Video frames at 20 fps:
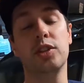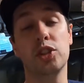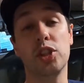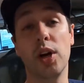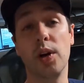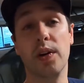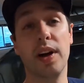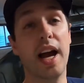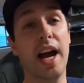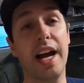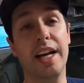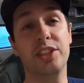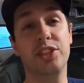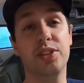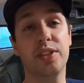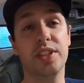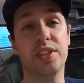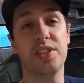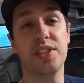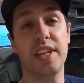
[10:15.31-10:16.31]
So as
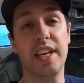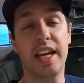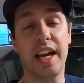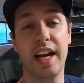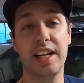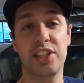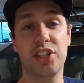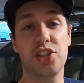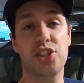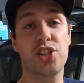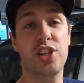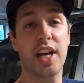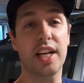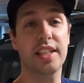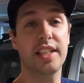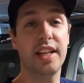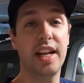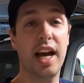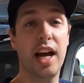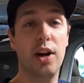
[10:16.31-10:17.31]
you can see, I just
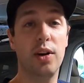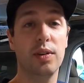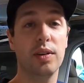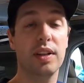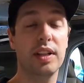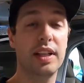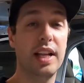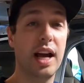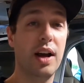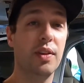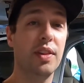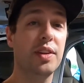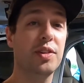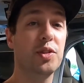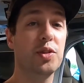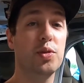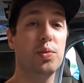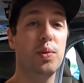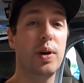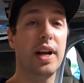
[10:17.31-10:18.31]
checked it out. Now
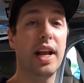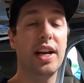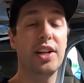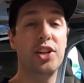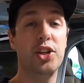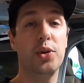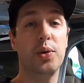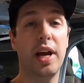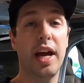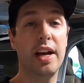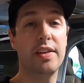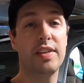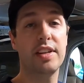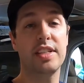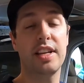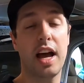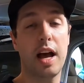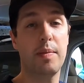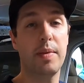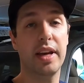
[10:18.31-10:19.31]
this is what I do every
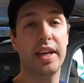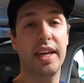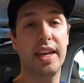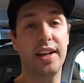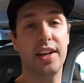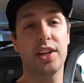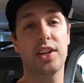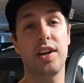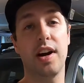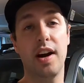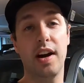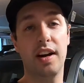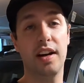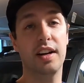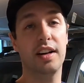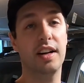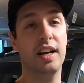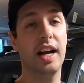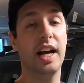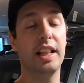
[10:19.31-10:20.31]
time I get a car.